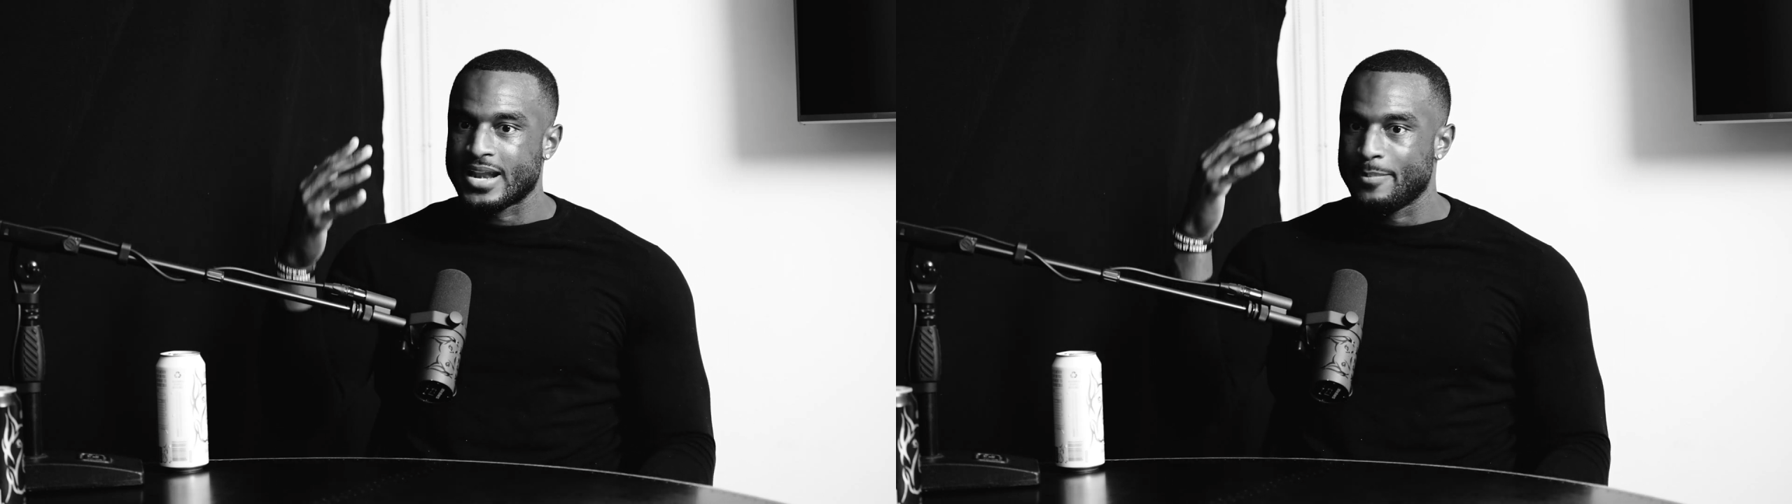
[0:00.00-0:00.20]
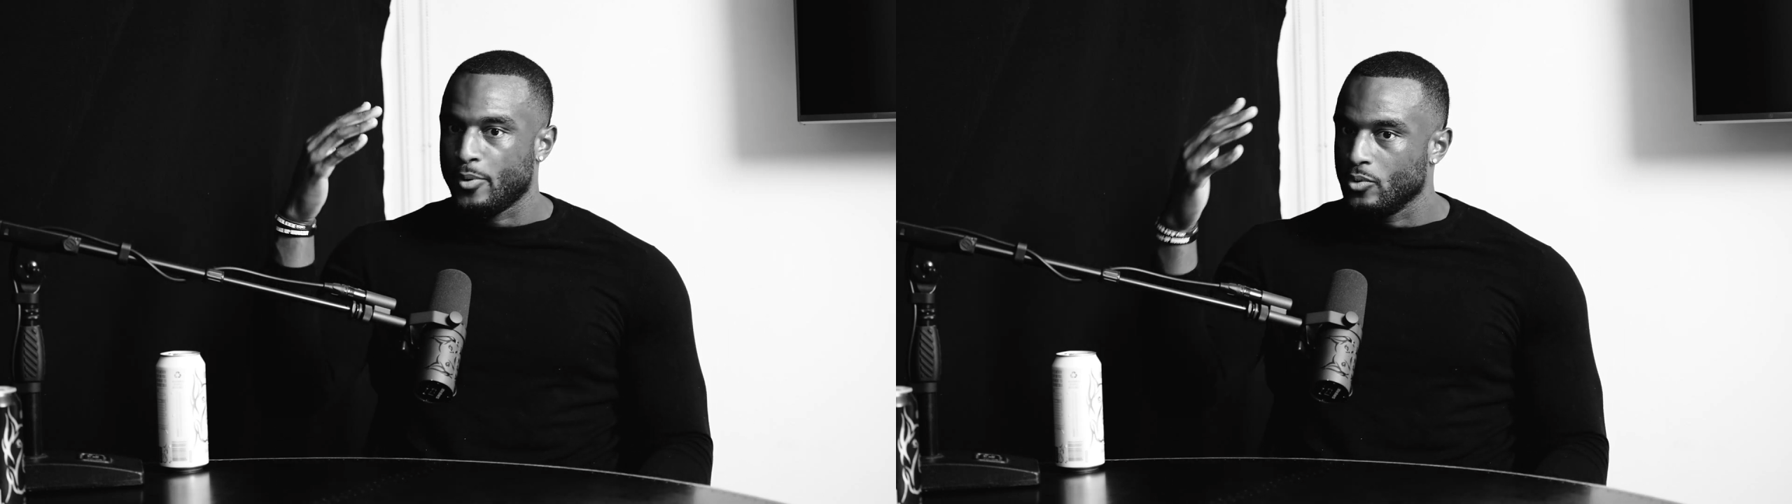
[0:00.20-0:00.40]

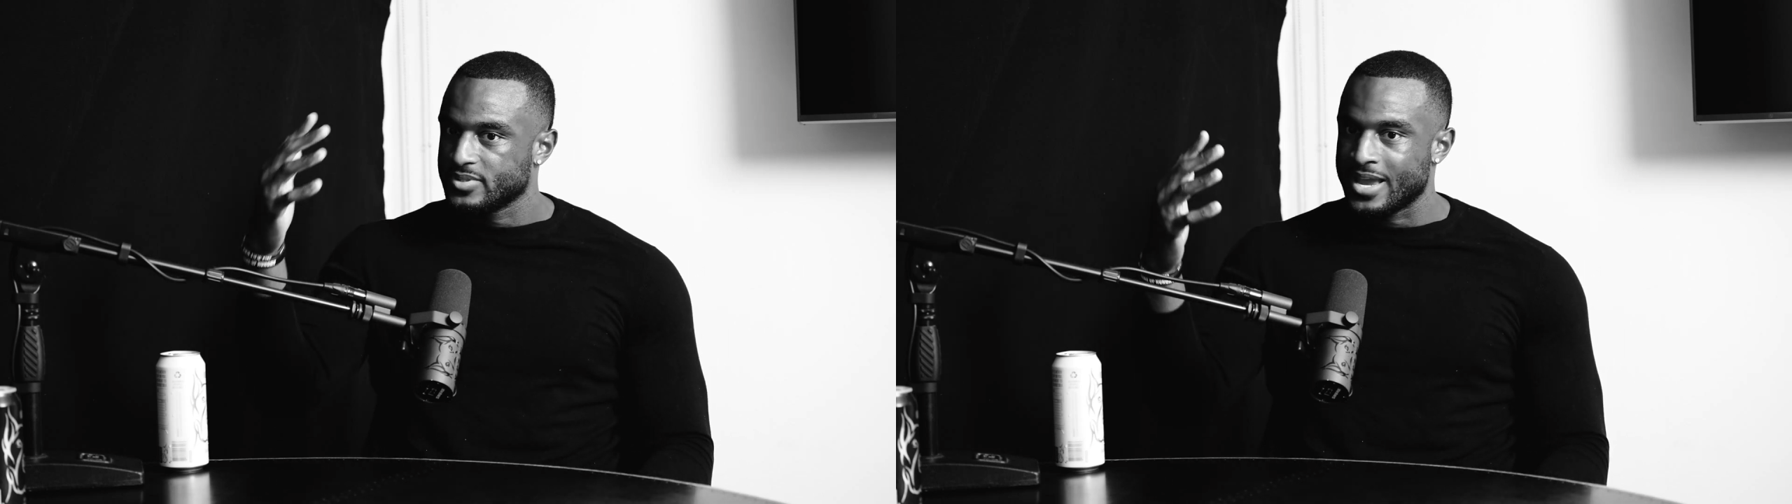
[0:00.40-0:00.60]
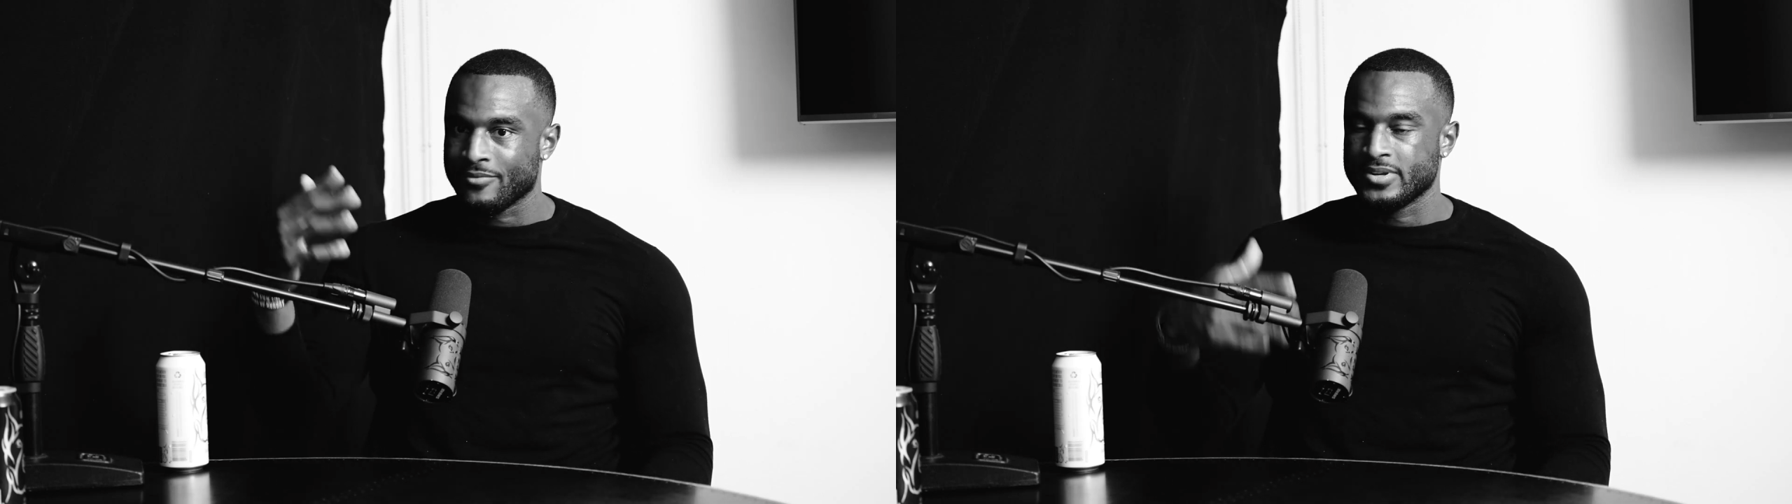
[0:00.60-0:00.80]
I
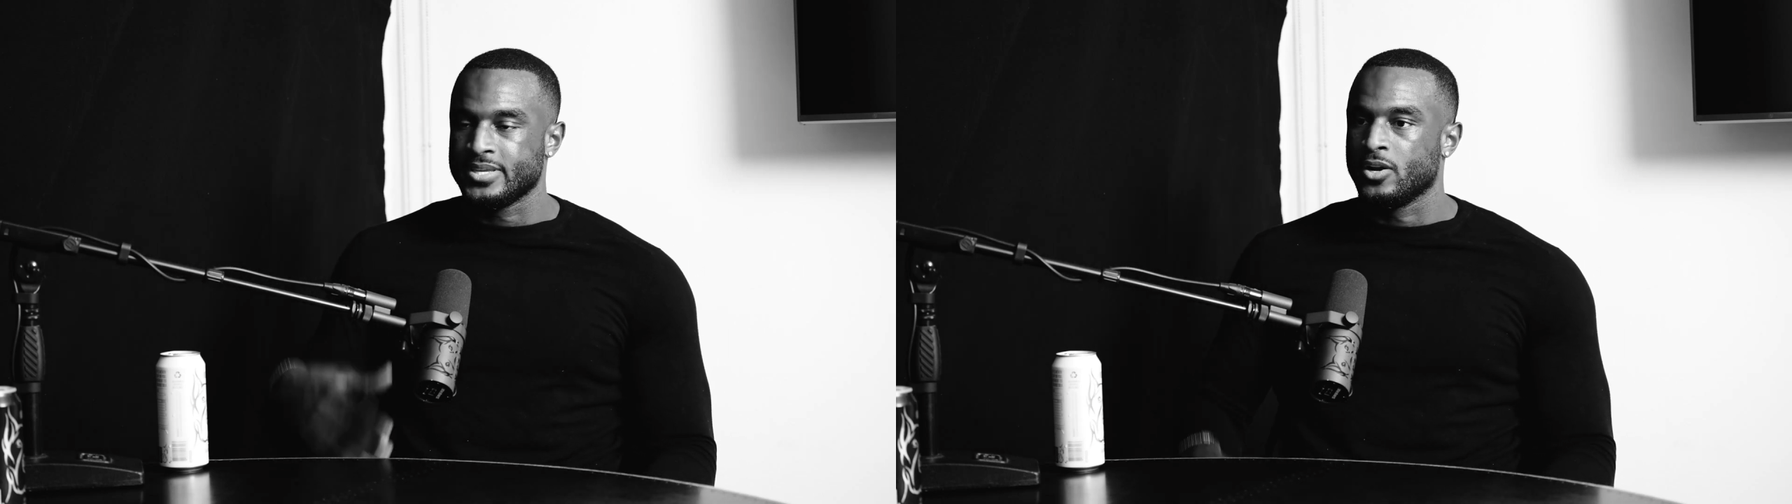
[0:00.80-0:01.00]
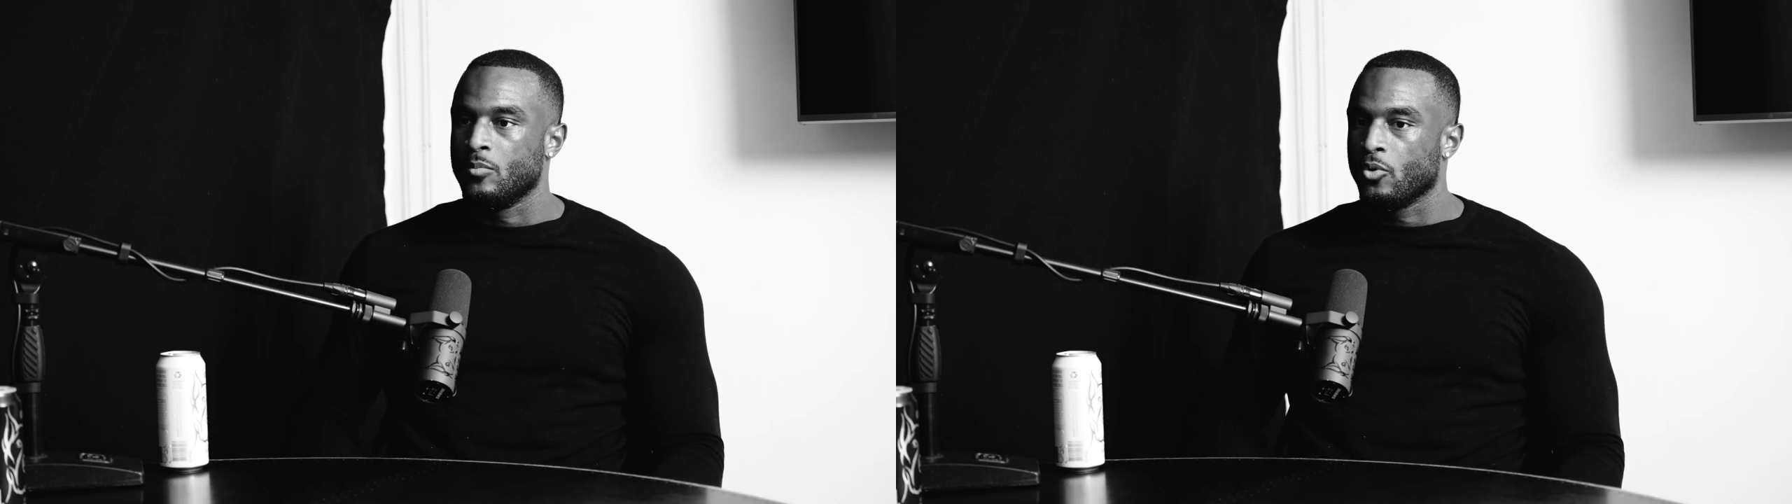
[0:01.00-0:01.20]
post every
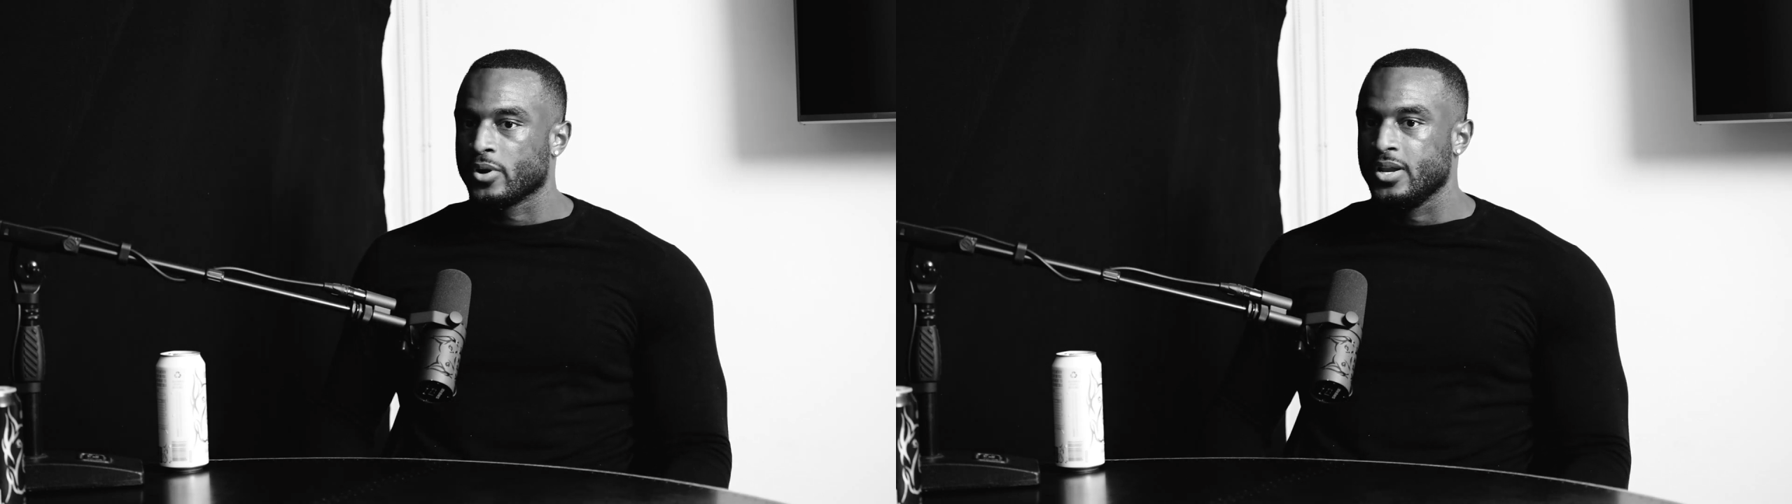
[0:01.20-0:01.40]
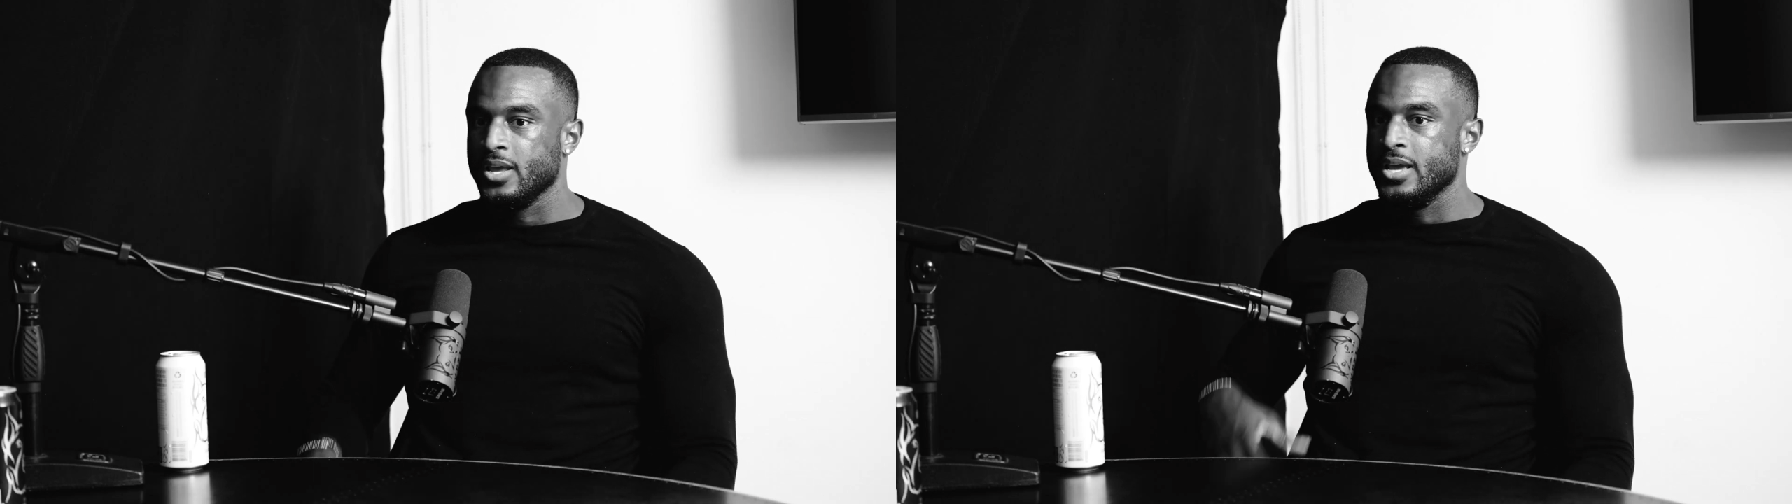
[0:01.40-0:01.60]
single
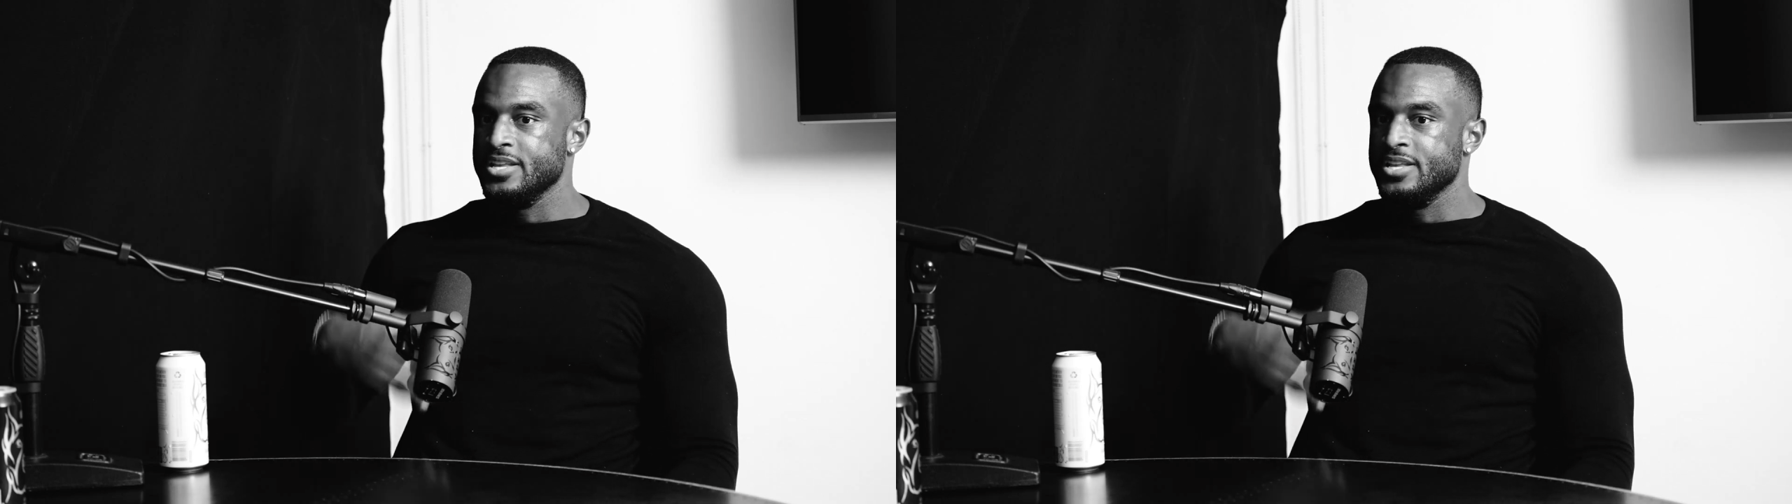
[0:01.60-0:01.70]
morning